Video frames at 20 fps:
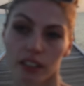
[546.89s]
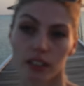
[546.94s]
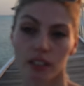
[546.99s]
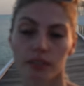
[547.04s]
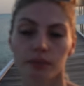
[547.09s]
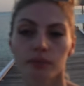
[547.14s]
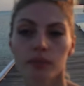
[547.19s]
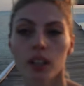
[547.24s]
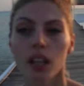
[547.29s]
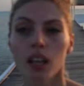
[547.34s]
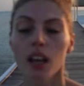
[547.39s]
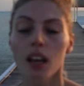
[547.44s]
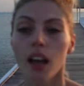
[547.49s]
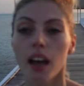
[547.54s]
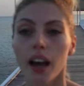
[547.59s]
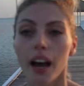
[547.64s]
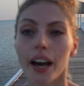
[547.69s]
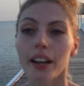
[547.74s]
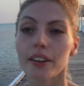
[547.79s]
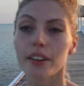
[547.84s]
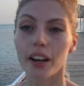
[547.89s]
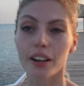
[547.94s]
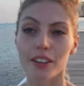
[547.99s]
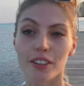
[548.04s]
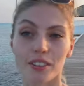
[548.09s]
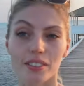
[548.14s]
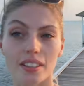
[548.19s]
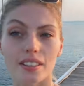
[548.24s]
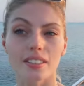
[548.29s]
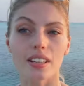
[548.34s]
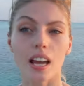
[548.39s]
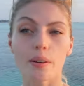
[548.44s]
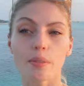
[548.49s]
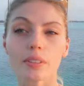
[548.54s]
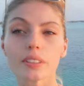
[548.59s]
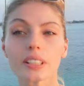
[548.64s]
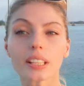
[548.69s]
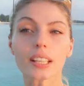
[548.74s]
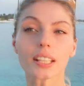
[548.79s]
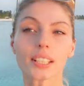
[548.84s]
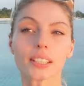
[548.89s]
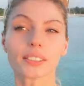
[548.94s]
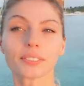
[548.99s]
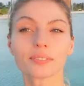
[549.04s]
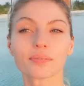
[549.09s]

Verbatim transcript: don't know. I don't know how to use this camera really.